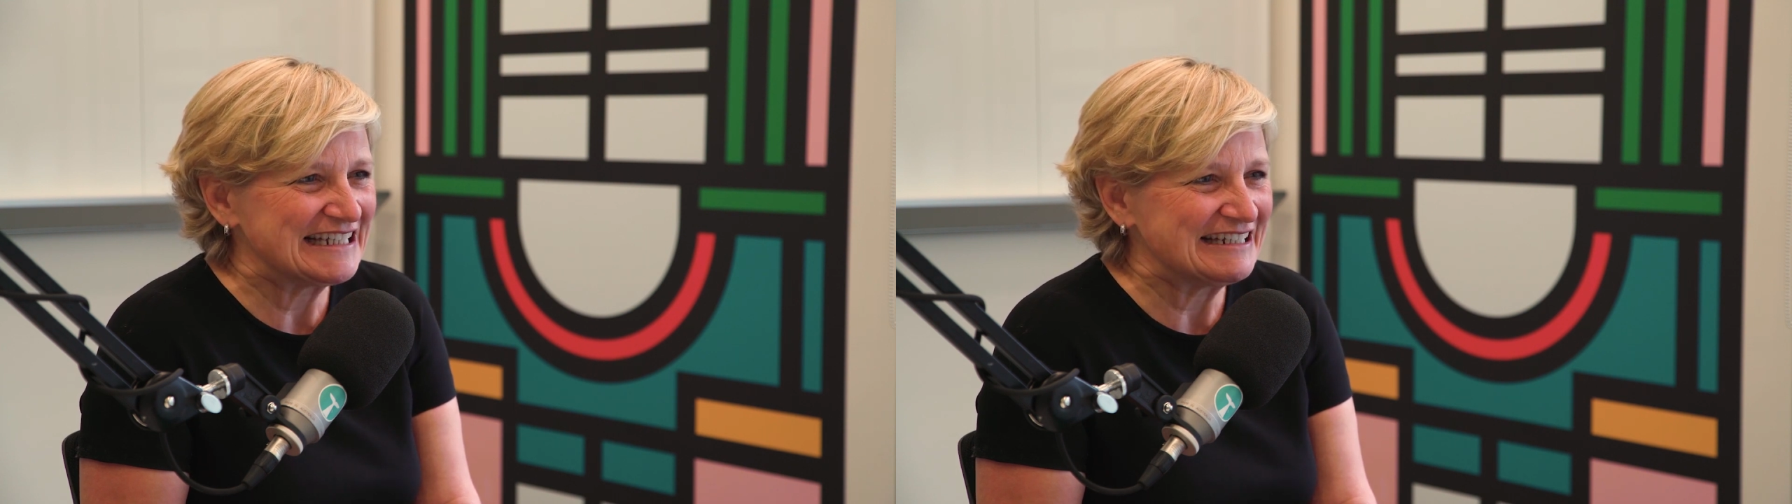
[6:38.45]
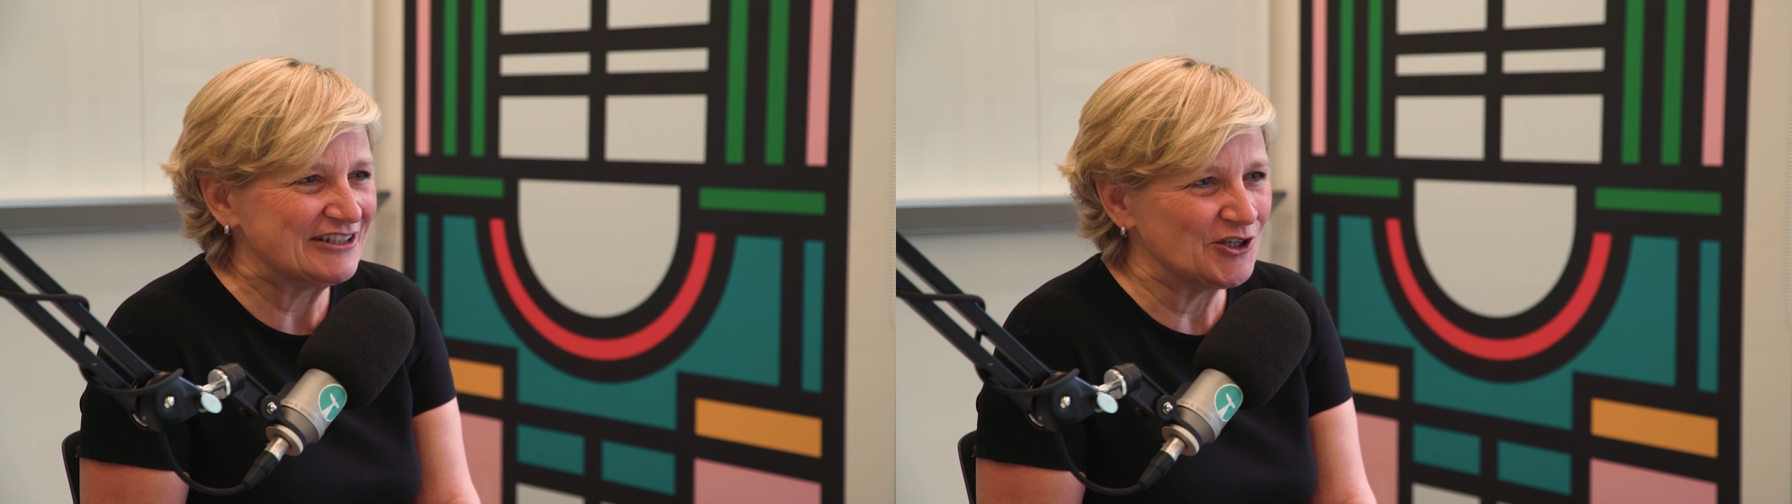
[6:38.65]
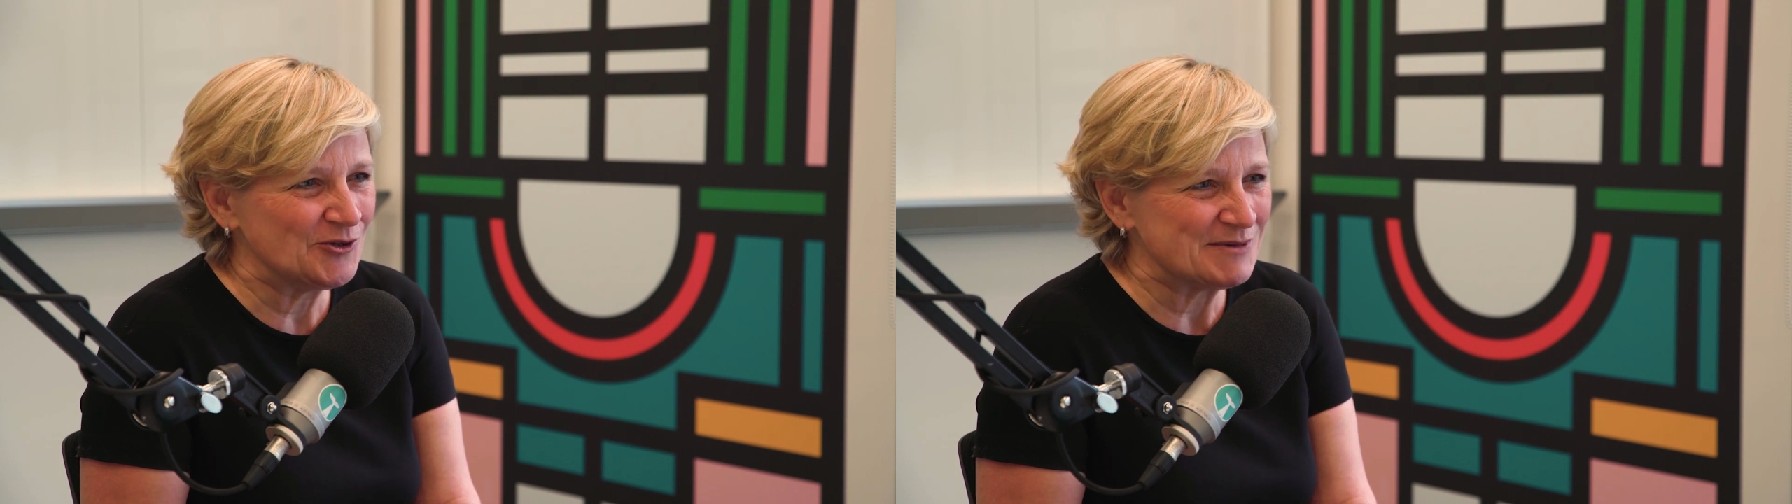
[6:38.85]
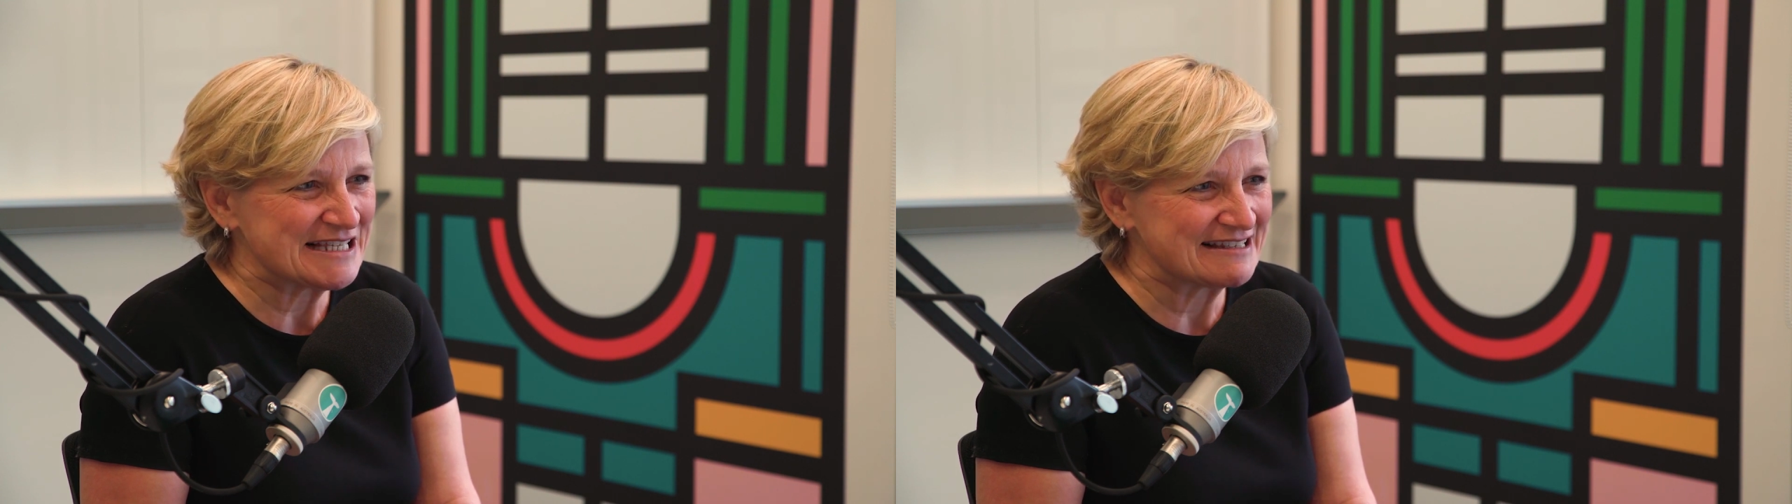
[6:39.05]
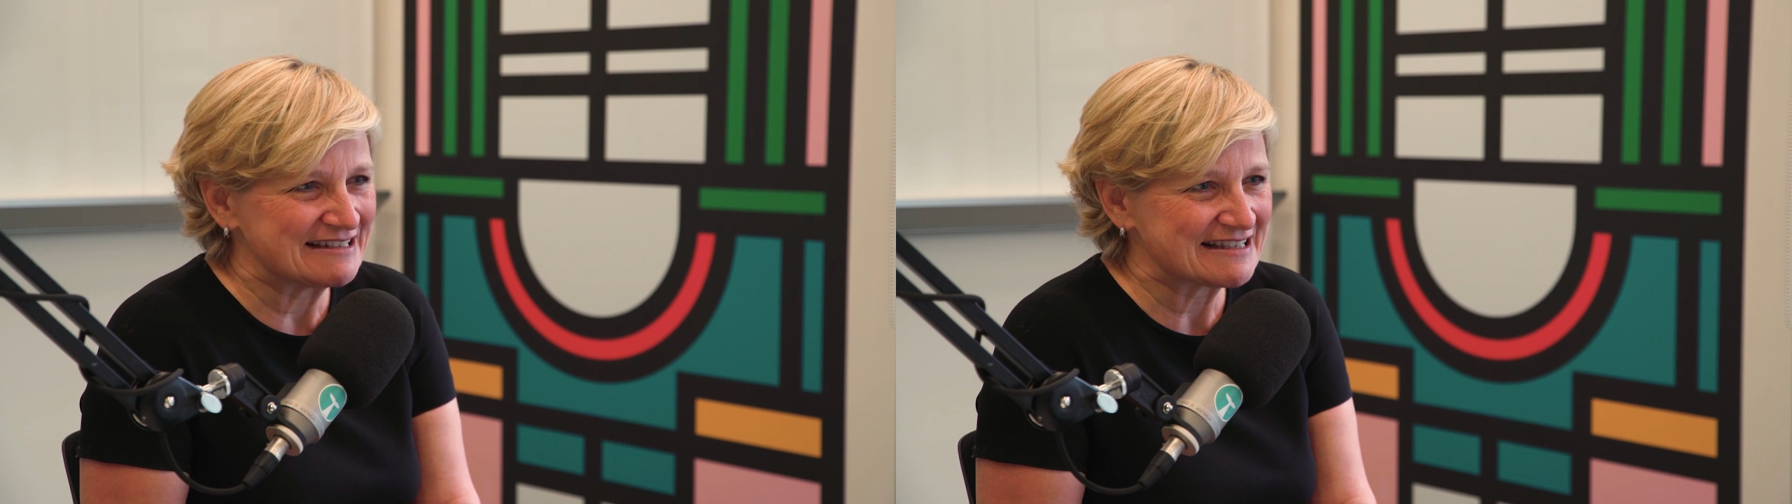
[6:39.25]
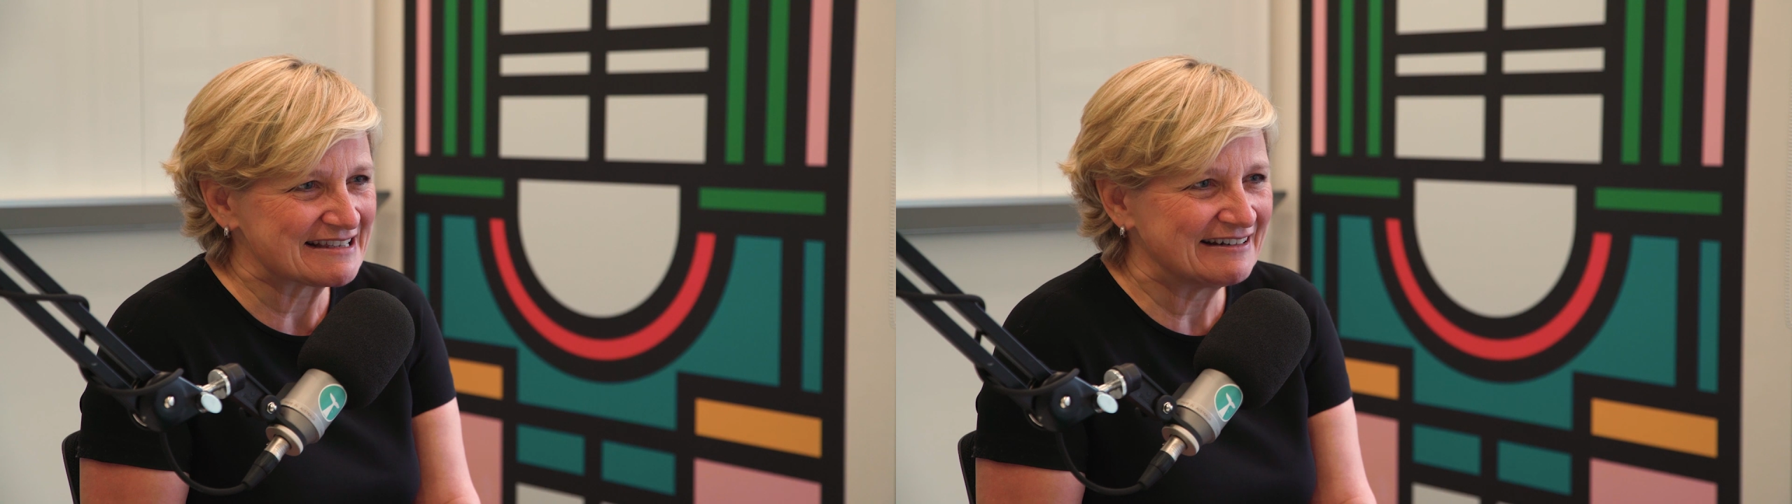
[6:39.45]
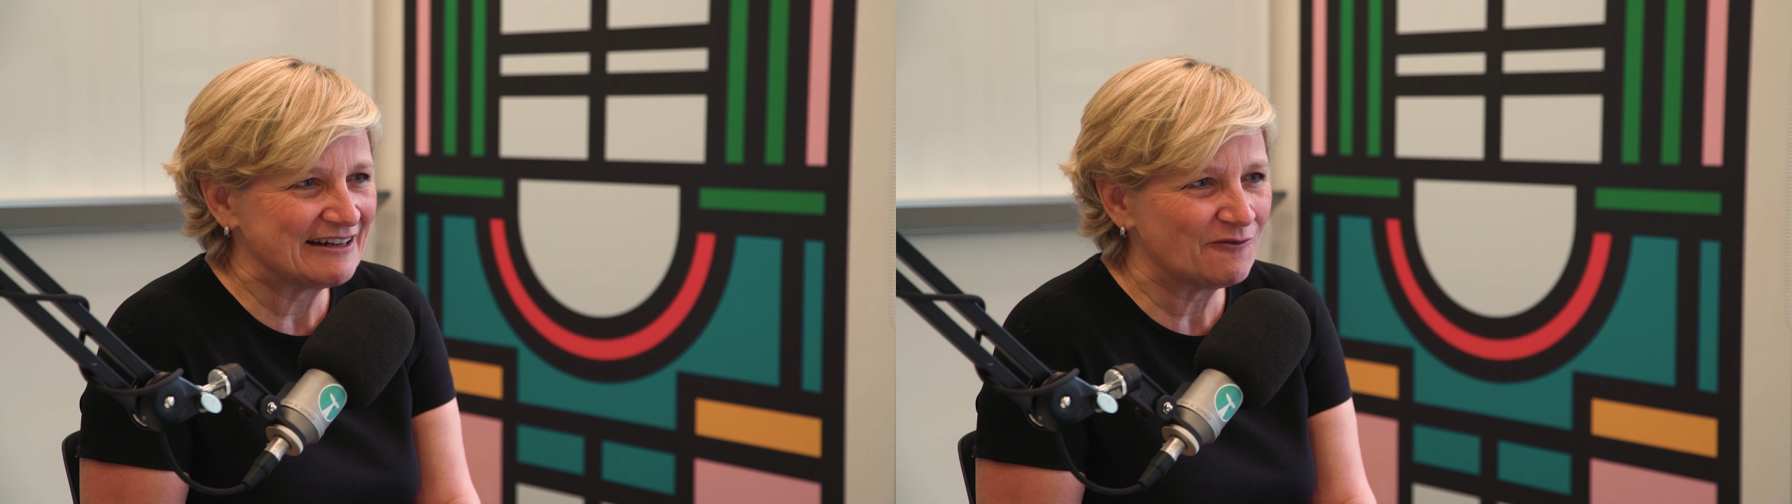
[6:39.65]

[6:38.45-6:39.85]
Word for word: in a new business and